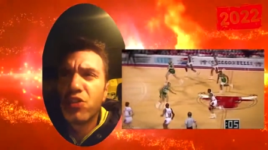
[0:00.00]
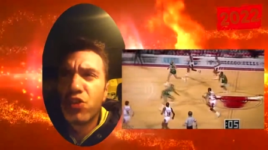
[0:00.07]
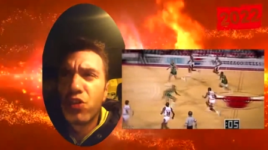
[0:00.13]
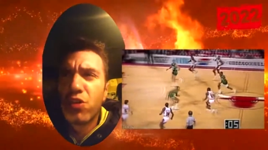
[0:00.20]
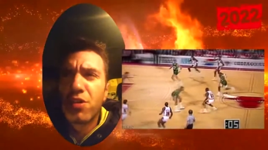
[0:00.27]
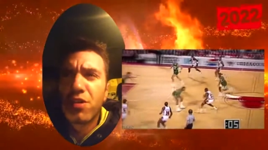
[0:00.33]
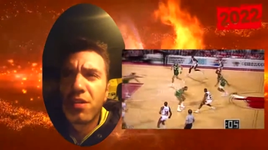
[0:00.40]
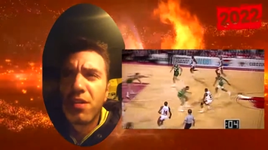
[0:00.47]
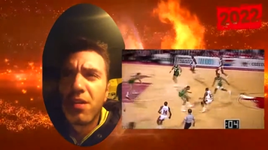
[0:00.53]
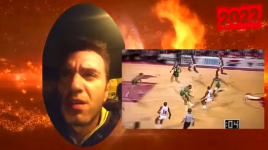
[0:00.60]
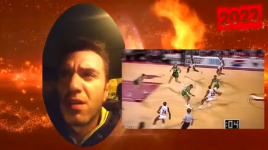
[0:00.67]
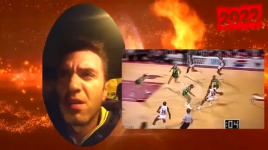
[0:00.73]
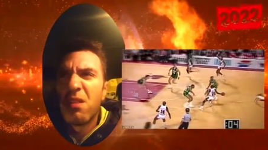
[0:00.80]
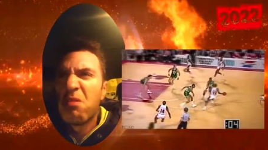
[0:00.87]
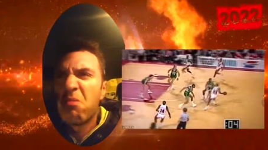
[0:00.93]
Jordan
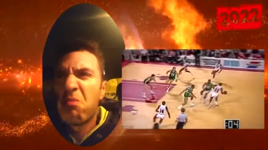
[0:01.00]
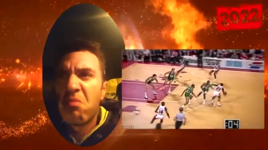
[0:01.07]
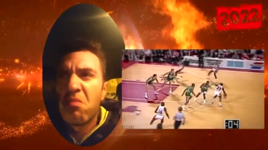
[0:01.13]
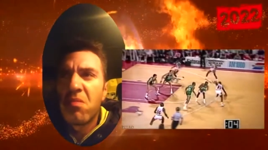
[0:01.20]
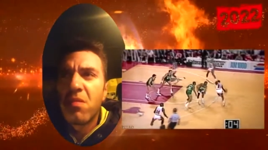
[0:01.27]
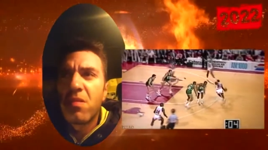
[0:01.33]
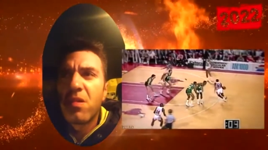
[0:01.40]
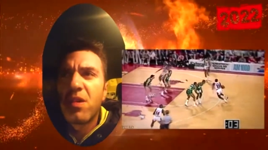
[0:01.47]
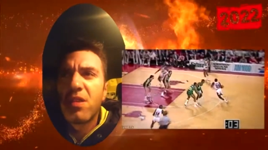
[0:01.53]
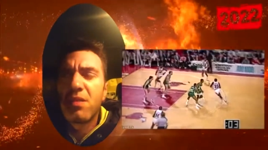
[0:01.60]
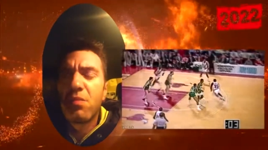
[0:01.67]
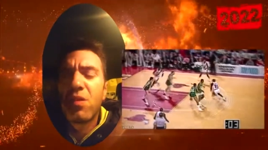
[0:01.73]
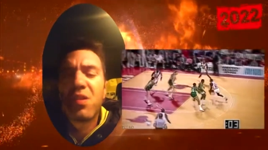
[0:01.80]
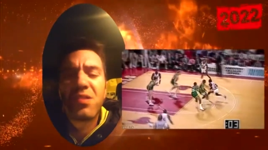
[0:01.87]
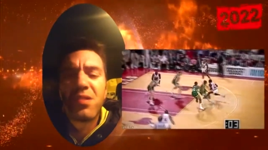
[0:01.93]
he's
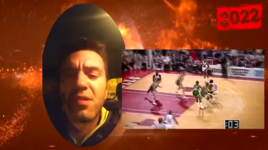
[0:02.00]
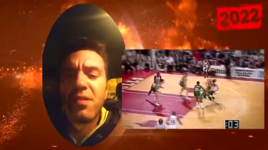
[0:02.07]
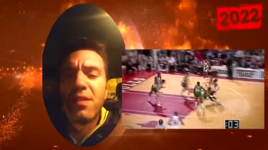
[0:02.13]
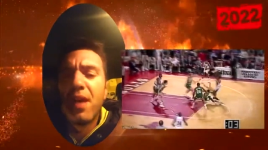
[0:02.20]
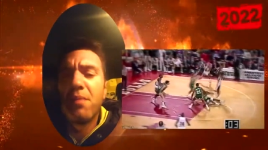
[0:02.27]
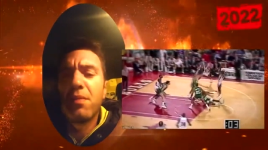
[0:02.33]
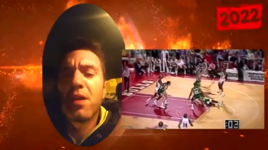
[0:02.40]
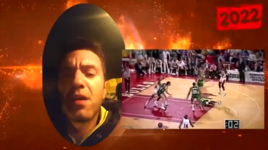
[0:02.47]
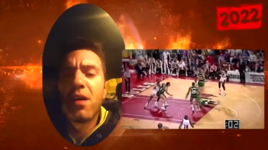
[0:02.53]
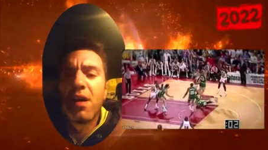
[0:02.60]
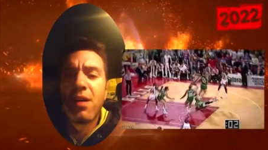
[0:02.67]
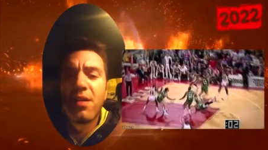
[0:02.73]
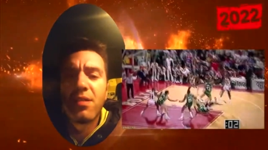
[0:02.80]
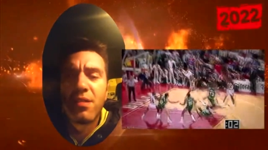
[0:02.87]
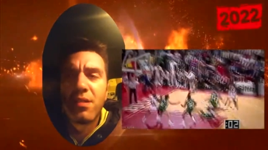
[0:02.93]
amongst the
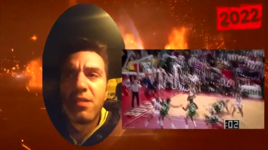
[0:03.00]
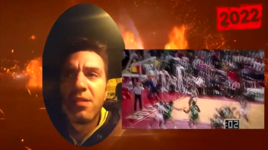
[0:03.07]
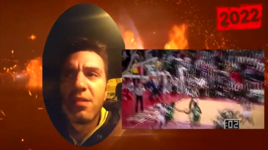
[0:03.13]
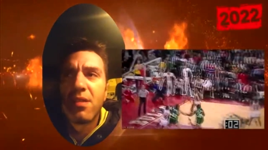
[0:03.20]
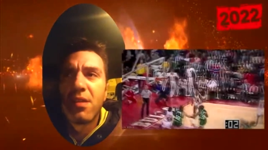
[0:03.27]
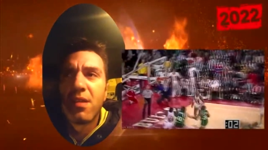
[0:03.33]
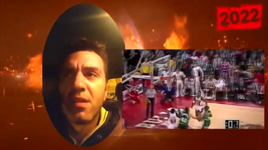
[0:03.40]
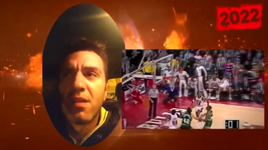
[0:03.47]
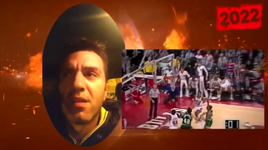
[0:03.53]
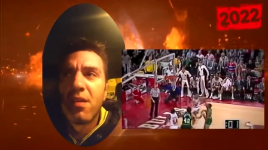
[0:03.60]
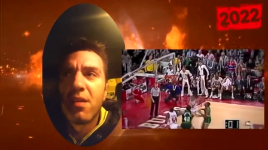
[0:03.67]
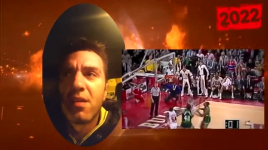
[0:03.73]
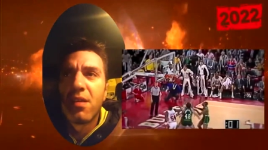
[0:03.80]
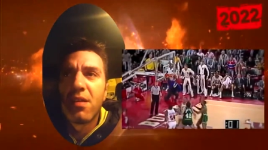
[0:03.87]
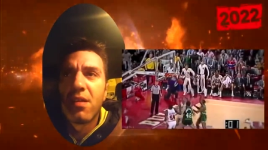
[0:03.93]
demigods.
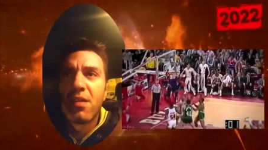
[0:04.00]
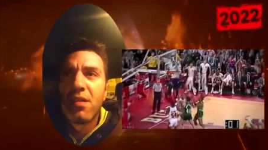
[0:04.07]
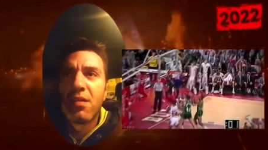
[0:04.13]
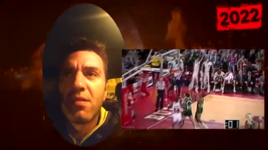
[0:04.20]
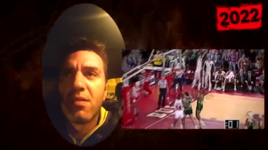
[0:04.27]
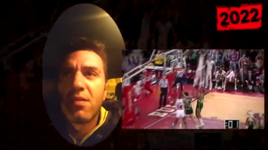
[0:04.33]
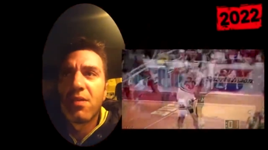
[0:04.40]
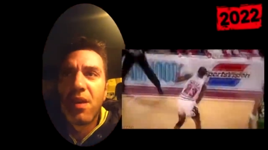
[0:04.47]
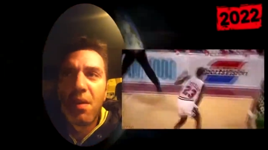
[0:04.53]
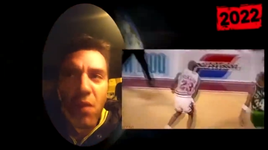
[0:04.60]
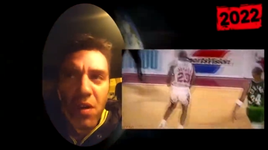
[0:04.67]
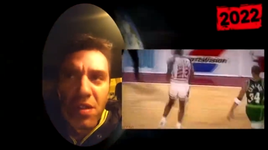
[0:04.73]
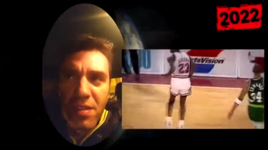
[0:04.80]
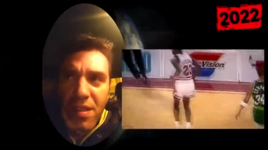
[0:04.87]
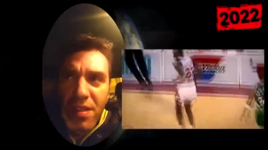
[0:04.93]

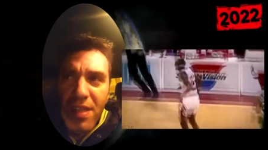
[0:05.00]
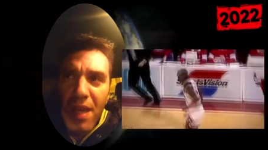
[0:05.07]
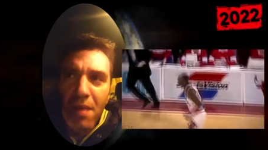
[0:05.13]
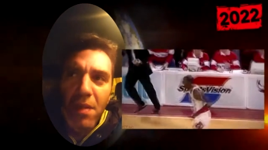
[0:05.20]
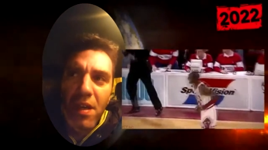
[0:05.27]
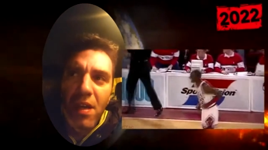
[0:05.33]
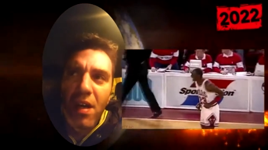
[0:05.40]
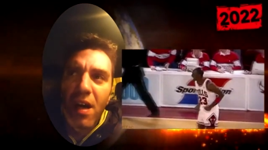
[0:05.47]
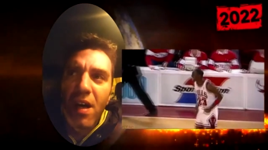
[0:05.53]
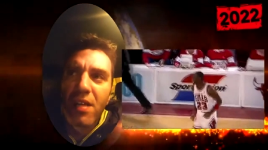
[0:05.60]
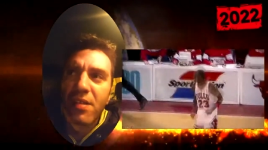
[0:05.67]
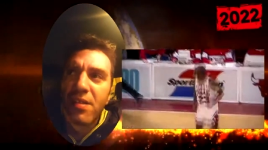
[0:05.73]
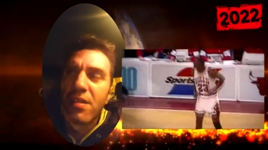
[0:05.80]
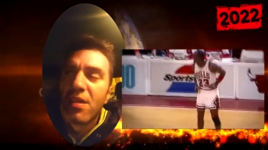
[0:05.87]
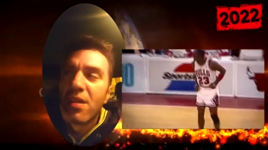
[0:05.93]
Amongst the
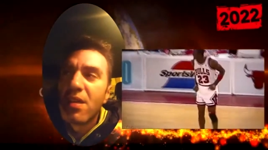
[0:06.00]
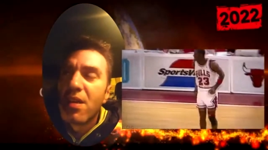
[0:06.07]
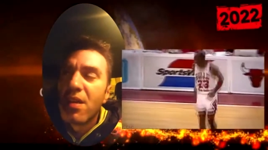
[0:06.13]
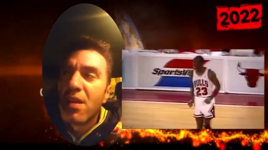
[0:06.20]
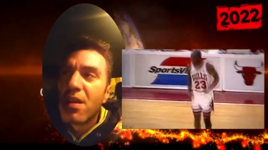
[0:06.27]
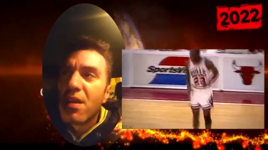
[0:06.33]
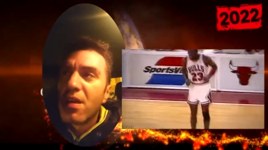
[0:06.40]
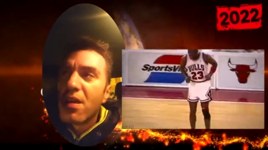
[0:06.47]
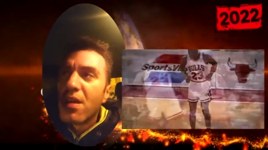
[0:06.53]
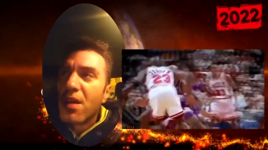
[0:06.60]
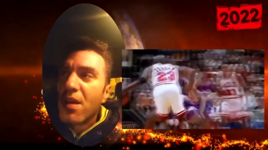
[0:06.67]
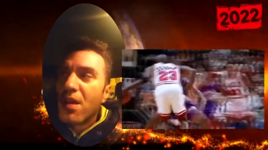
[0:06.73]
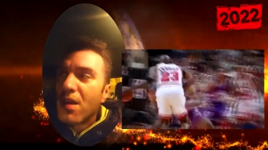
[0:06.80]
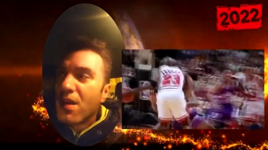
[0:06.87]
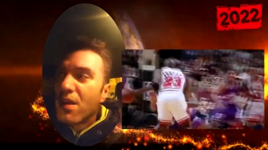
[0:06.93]
demigods,
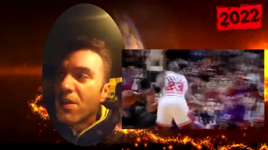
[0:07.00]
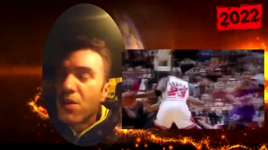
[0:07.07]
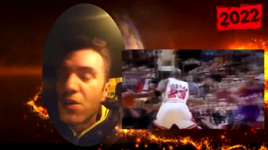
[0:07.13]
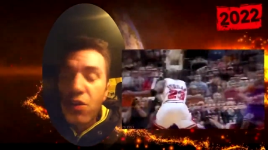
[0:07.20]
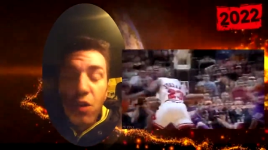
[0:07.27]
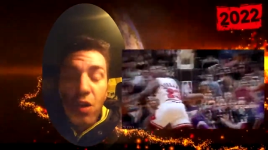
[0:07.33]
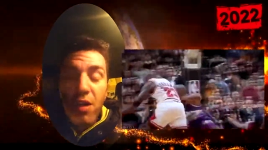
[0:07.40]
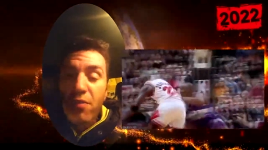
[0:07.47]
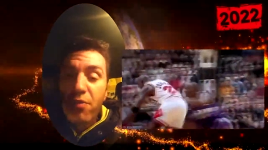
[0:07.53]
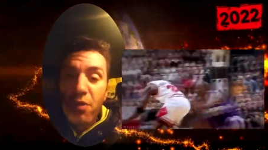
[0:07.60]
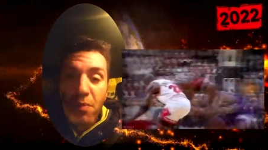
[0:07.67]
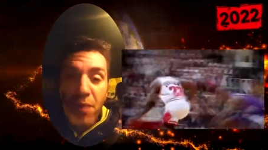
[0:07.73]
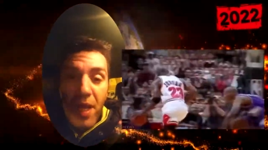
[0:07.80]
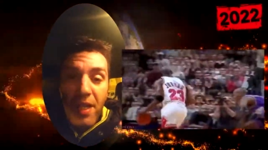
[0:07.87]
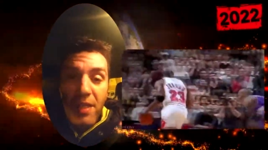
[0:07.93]
not only
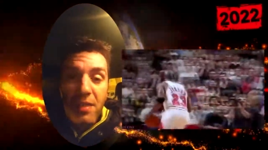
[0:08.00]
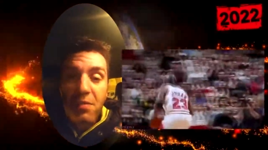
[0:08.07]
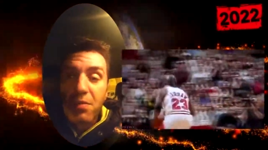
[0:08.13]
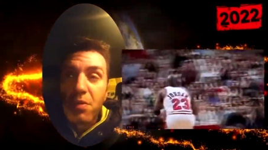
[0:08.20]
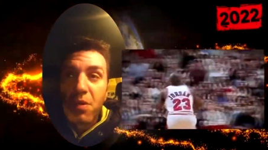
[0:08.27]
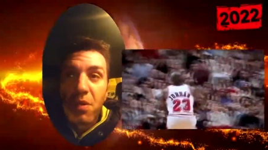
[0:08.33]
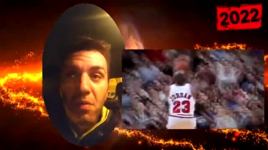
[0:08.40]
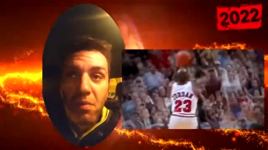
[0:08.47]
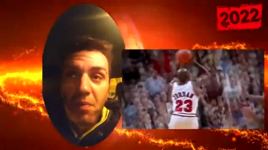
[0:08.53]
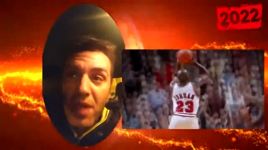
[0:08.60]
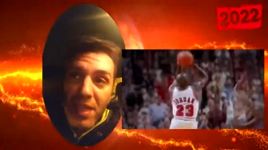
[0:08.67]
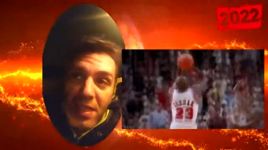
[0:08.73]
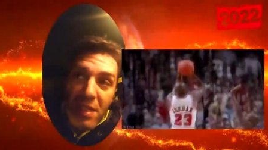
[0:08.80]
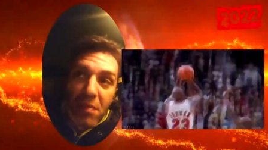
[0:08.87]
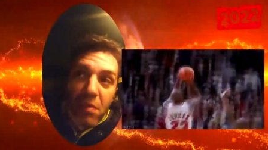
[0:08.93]
from basketball,
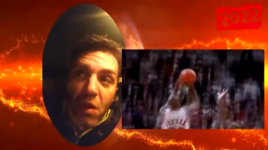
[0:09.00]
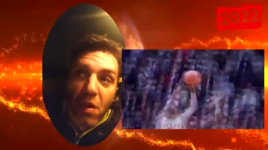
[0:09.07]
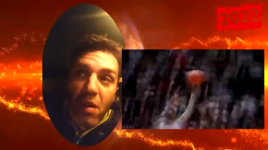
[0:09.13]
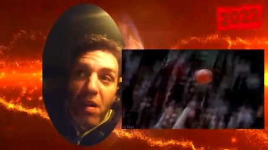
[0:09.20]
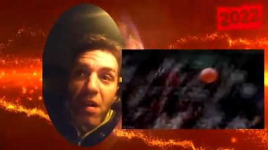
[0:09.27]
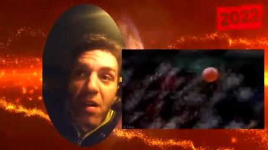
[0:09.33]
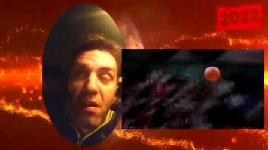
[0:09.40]
basketball,